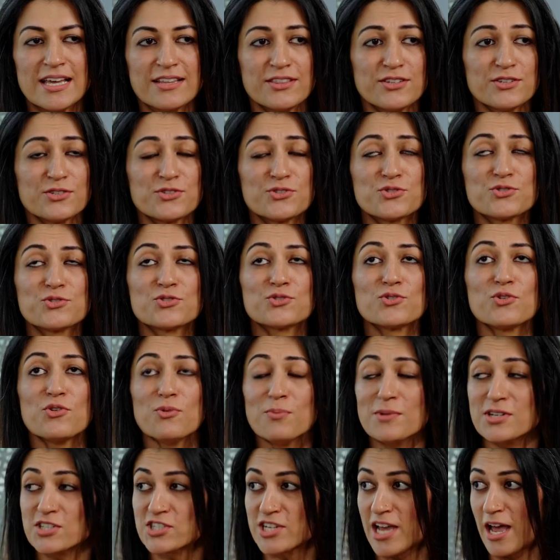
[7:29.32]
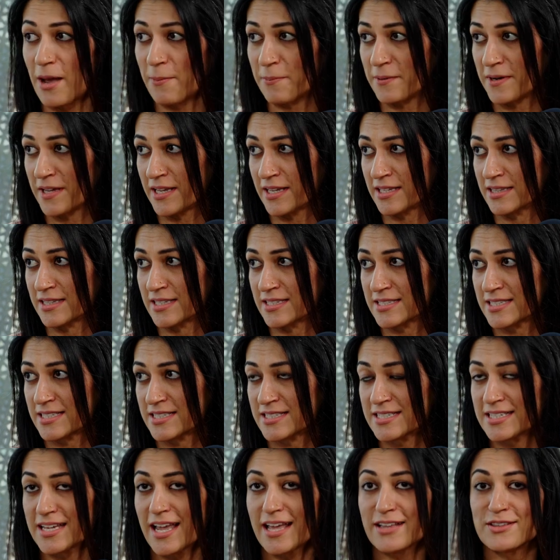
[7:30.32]
there's so much happening in the
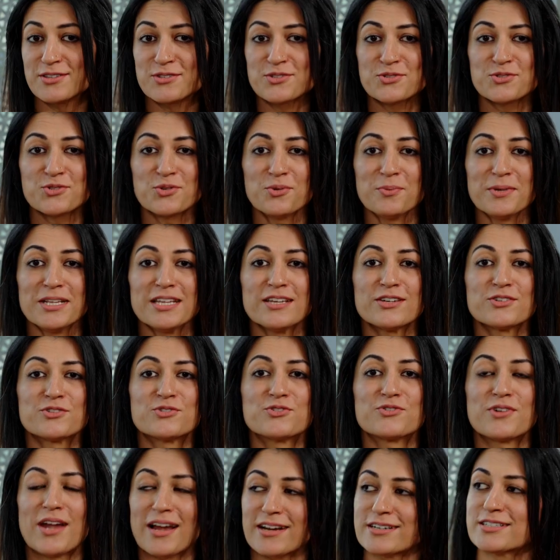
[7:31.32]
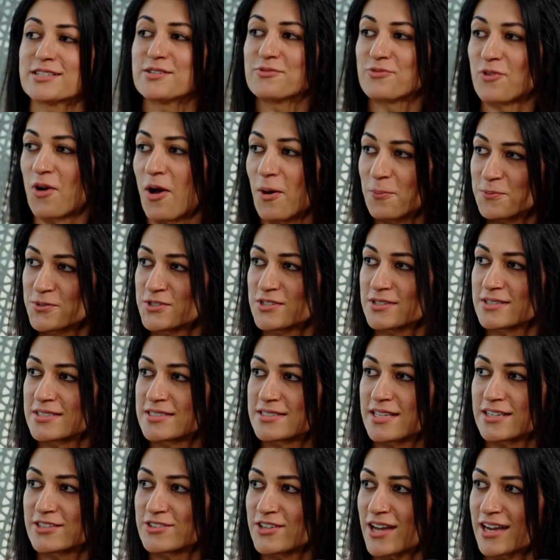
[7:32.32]
city and so many attractive options
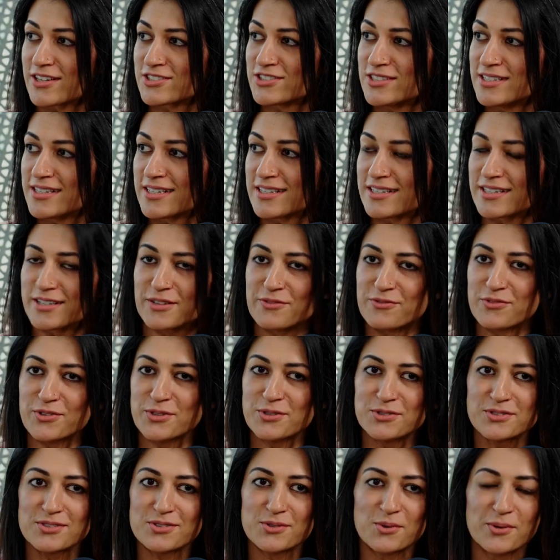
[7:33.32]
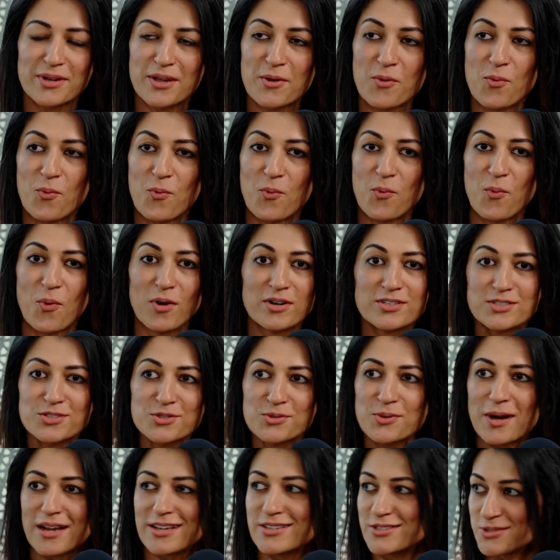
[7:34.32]
that you actually get confused on, okay, what
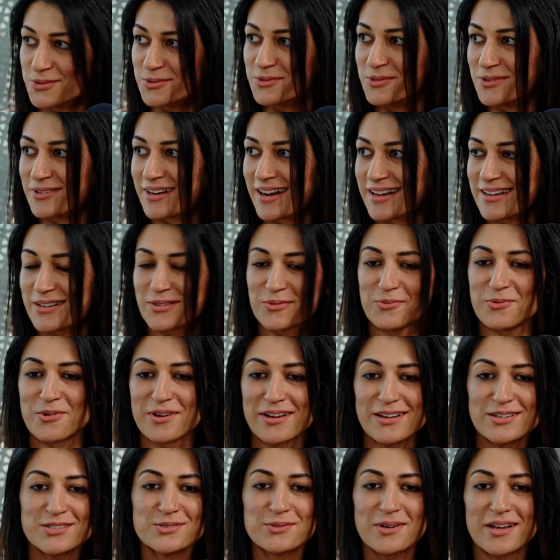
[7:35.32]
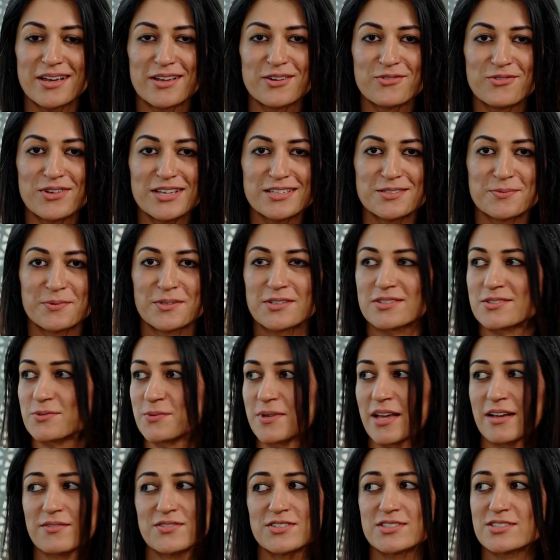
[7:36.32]
do I do, right? Where do I invest? Because
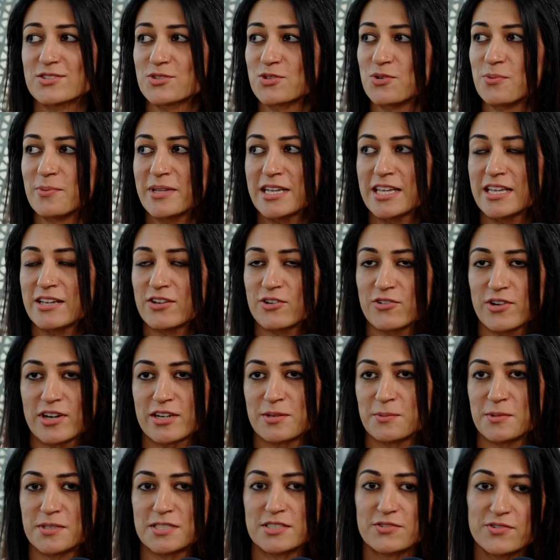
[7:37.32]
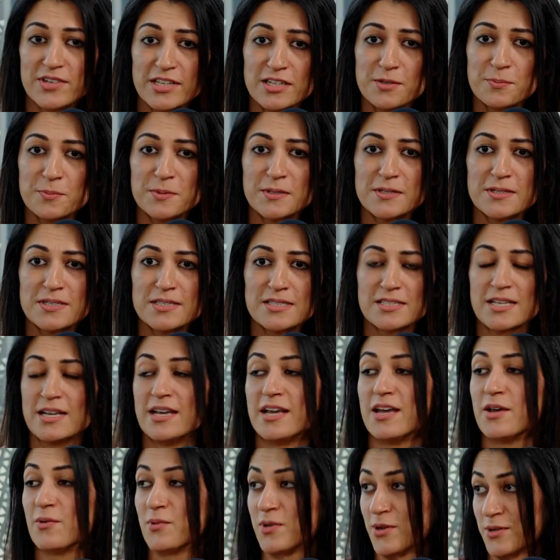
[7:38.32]
we have so many incredible developers.
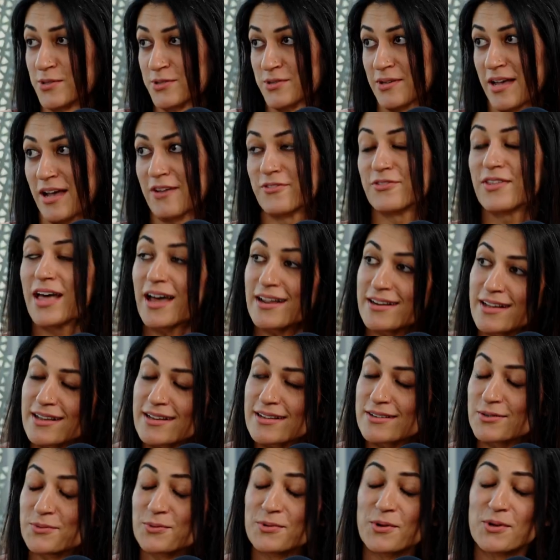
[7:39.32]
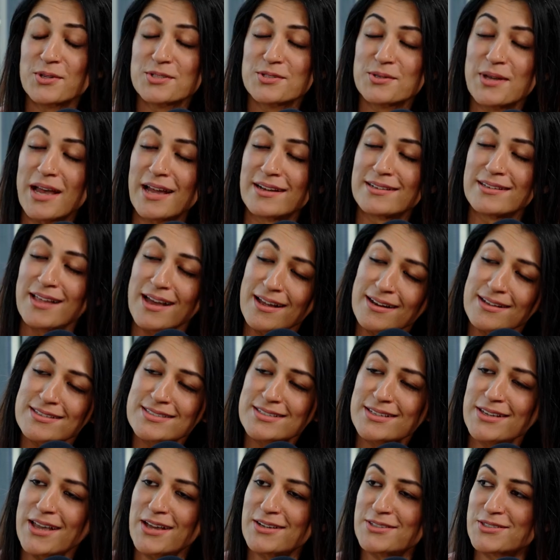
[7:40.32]
We also have that. Uh, we also had that
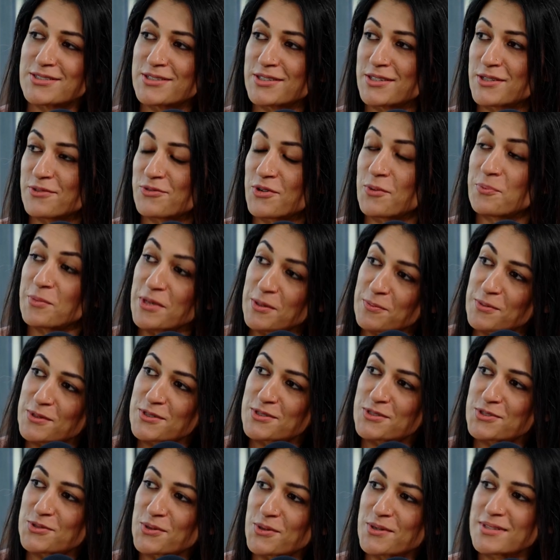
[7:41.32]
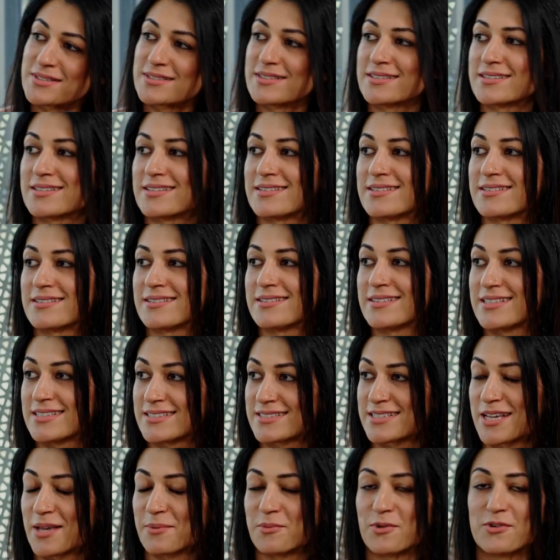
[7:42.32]
as a category for People's Choice the,
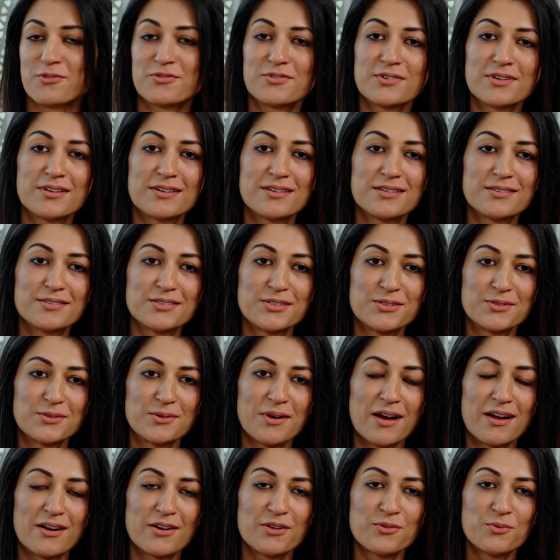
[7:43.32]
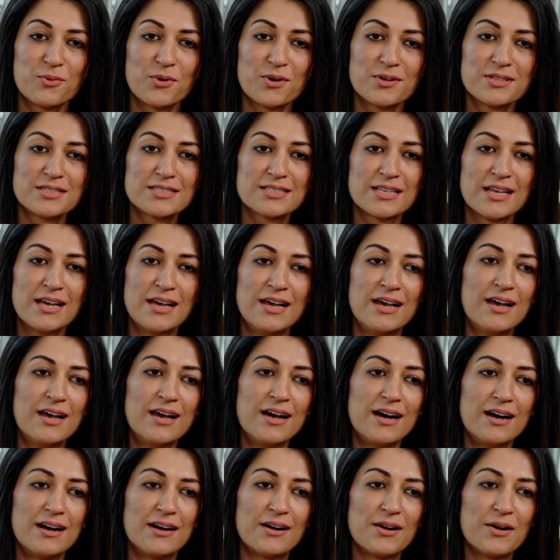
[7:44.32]
this time of, uh, you know, our awards,
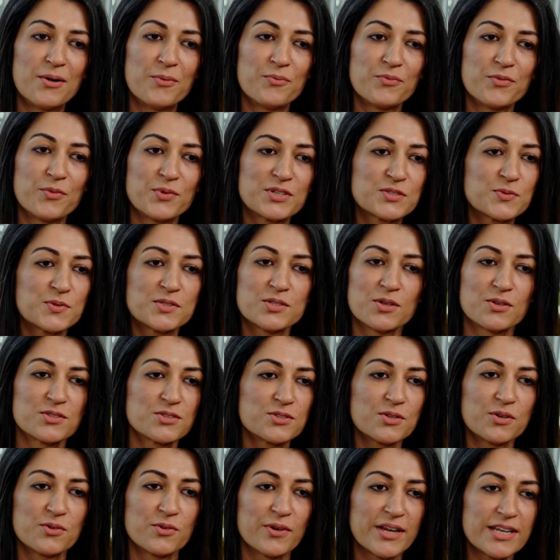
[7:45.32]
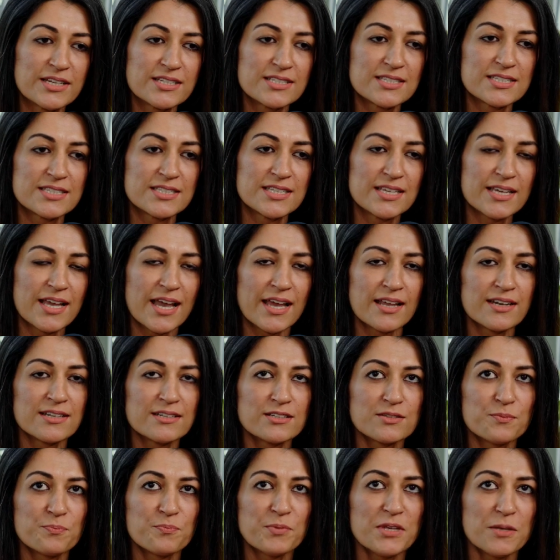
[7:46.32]
um, which was also great to see.
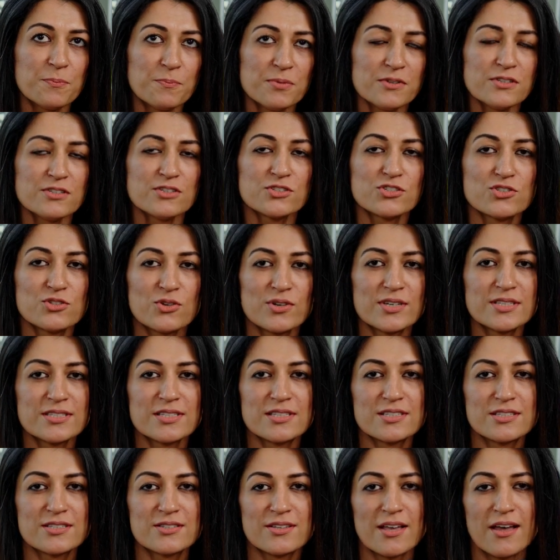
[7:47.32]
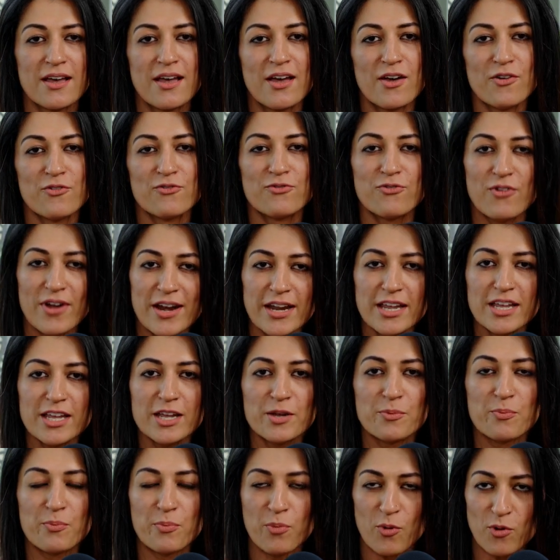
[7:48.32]
And People's Choice is very
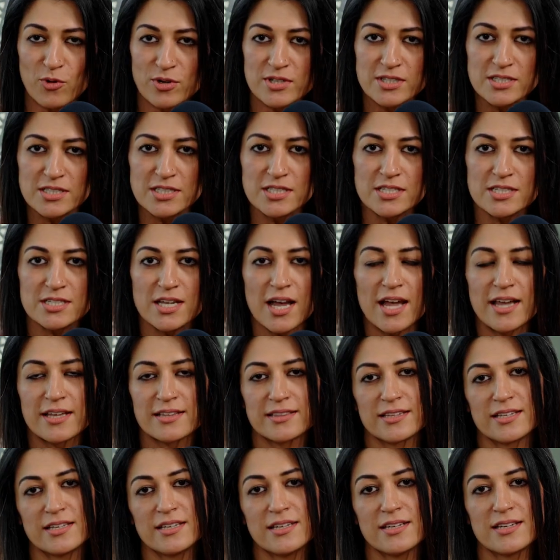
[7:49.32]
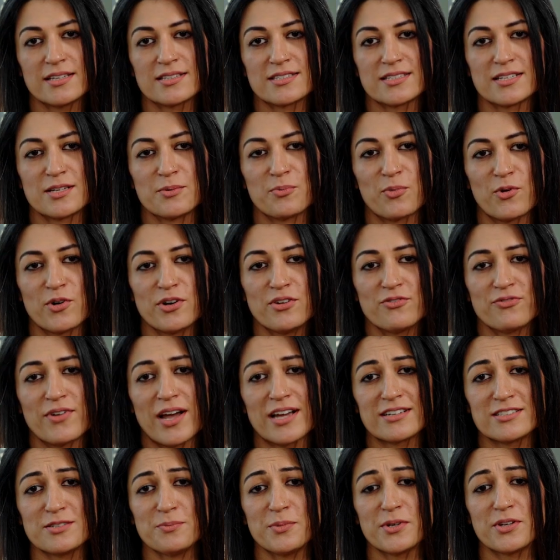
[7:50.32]
important. I think it's an important
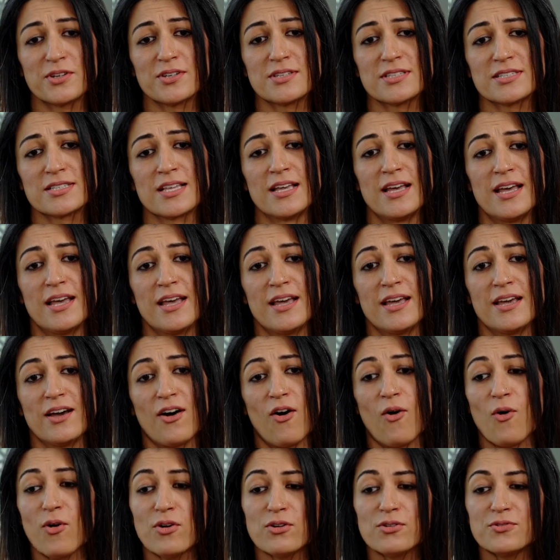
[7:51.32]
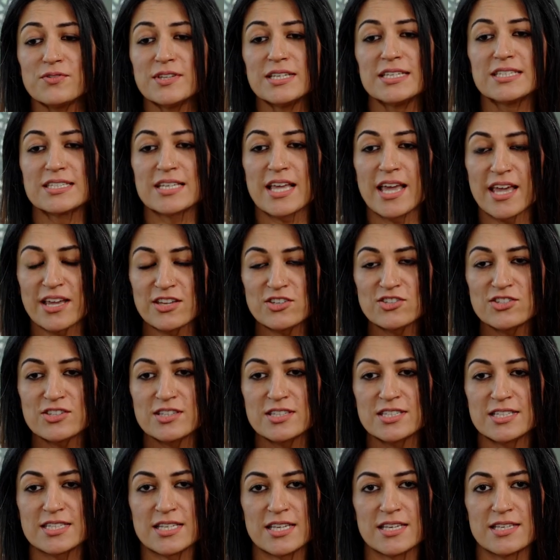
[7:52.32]
factor because all of these
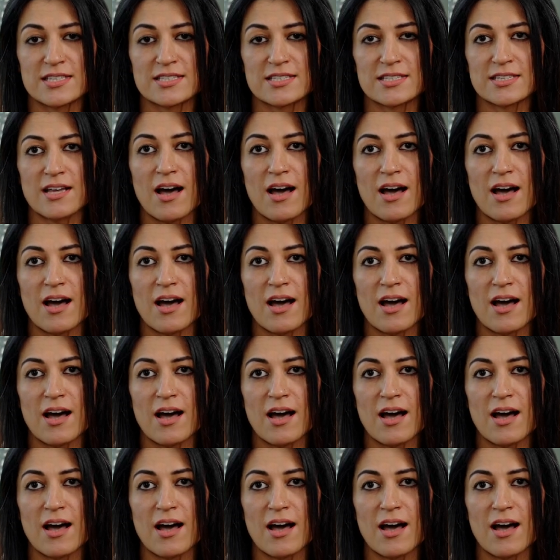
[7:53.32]
agencies